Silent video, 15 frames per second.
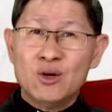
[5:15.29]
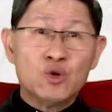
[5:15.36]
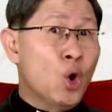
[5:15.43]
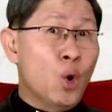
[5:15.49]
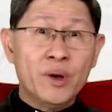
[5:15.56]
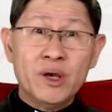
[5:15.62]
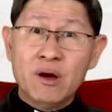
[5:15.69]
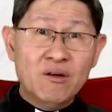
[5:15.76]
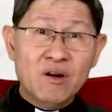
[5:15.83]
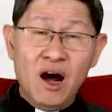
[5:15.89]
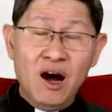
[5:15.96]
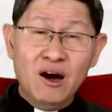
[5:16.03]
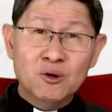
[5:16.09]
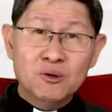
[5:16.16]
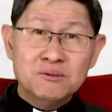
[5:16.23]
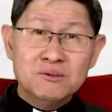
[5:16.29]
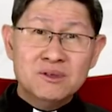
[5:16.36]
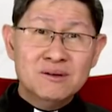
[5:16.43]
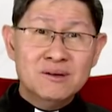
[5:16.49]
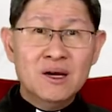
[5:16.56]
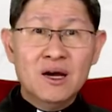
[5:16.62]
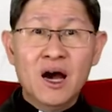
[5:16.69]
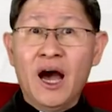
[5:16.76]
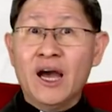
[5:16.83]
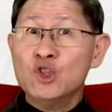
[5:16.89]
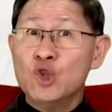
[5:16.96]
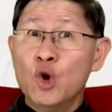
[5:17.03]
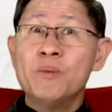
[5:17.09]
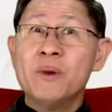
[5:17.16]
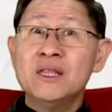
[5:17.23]
Going around, I
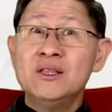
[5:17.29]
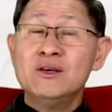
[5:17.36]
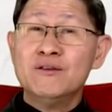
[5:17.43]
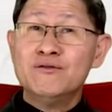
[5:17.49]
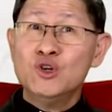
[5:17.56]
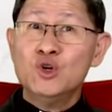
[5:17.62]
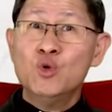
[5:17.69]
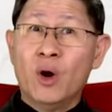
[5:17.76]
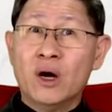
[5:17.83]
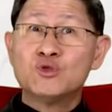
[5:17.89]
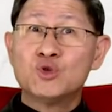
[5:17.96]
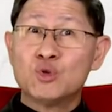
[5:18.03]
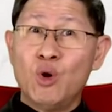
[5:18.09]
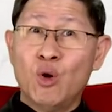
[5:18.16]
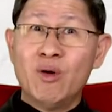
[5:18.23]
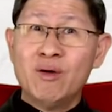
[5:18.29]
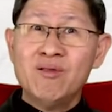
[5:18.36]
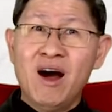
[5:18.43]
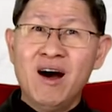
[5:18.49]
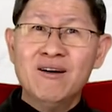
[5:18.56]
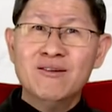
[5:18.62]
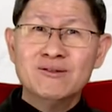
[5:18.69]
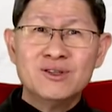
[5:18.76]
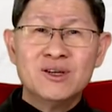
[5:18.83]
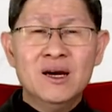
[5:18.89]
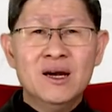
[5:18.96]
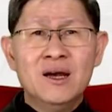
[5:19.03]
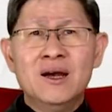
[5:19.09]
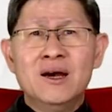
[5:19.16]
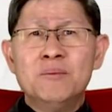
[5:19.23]
know many of you want to go around,
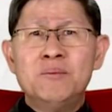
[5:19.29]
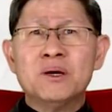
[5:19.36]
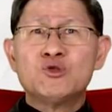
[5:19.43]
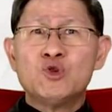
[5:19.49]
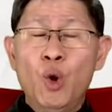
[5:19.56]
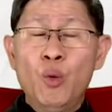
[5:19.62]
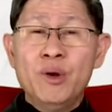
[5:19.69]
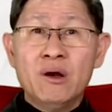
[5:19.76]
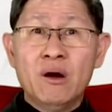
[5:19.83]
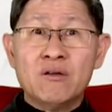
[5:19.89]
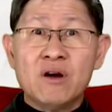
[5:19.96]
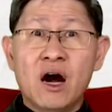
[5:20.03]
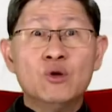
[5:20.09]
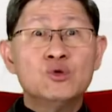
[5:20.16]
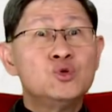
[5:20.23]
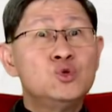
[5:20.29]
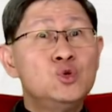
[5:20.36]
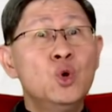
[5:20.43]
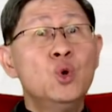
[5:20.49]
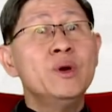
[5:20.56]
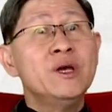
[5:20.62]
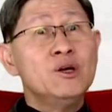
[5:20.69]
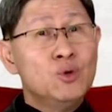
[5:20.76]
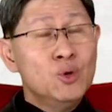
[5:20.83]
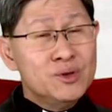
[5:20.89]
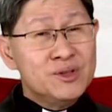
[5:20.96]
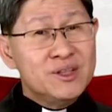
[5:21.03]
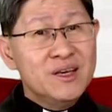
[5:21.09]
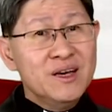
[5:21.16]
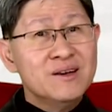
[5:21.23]
but going around doing
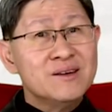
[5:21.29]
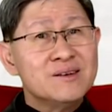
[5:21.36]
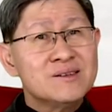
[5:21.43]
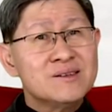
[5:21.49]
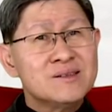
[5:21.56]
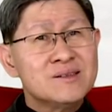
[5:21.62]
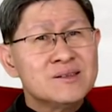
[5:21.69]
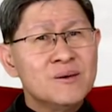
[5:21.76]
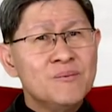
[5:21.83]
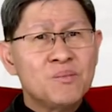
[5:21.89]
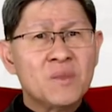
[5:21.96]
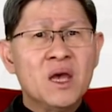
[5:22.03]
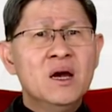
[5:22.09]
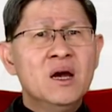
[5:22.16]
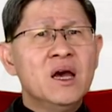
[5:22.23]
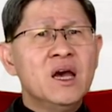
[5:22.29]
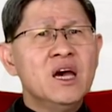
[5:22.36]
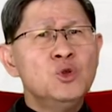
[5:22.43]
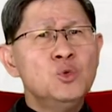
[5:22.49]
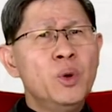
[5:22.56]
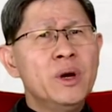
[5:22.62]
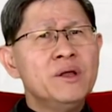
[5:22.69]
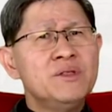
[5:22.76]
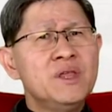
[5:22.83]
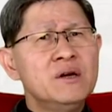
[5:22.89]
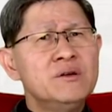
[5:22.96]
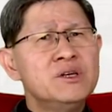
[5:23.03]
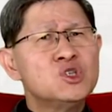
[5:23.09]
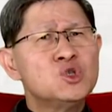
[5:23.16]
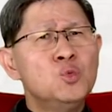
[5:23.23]
good things. And when
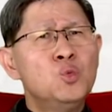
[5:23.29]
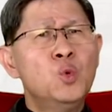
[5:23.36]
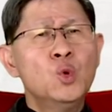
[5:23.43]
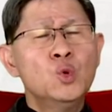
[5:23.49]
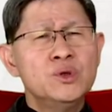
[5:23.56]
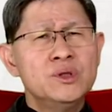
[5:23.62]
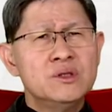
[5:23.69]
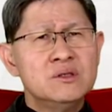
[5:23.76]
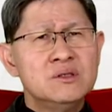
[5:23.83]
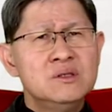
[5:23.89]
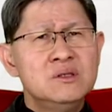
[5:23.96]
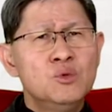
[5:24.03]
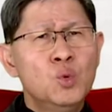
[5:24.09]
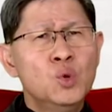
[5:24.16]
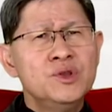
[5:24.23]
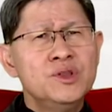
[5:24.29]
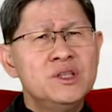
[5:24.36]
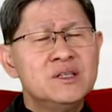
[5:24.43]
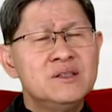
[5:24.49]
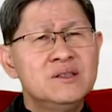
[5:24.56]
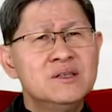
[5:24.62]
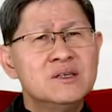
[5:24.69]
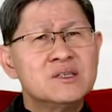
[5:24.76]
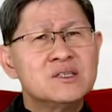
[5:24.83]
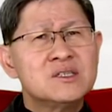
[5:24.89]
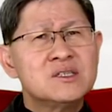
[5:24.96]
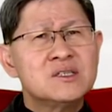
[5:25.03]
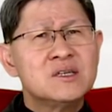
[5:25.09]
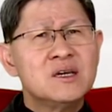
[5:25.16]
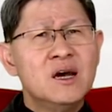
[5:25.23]
there is
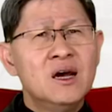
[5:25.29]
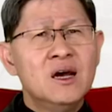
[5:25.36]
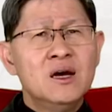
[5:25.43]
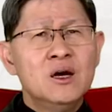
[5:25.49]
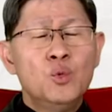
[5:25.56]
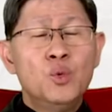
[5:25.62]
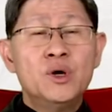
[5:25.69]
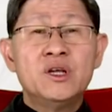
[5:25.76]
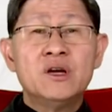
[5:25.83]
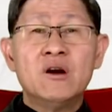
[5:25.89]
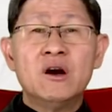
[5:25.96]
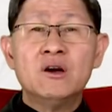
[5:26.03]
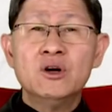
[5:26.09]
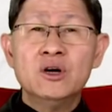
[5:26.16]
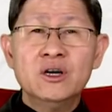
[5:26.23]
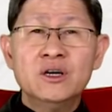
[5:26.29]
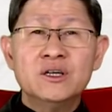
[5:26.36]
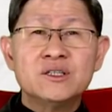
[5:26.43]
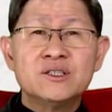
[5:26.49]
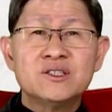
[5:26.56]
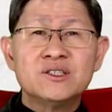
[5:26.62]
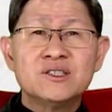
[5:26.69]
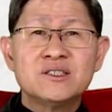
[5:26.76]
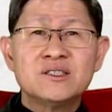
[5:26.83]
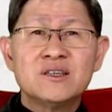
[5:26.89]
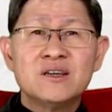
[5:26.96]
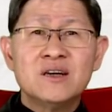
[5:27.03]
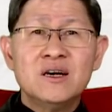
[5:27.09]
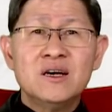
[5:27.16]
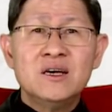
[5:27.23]
woundedness, where there are hurts,
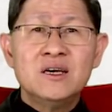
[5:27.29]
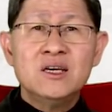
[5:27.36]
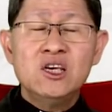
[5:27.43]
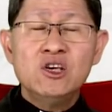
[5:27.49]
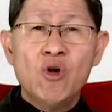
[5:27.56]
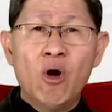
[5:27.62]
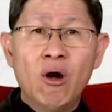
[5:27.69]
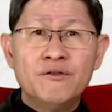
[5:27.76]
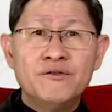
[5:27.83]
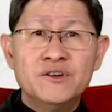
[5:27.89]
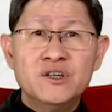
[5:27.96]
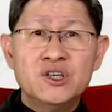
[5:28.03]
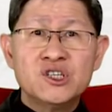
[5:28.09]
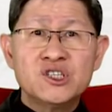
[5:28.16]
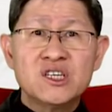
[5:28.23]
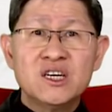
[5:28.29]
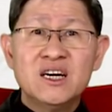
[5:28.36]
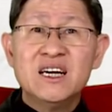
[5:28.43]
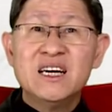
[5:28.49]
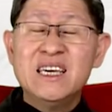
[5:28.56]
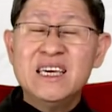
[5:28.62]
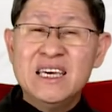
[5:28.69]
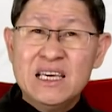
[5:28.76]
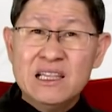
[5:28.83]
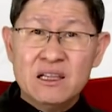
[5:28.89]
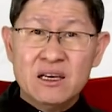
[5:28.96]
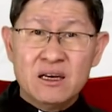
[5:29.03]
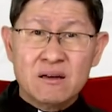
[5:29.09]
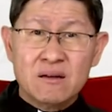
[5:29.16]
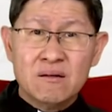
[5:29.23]
He offers
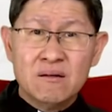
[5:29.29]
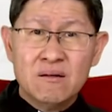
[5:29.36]
healing.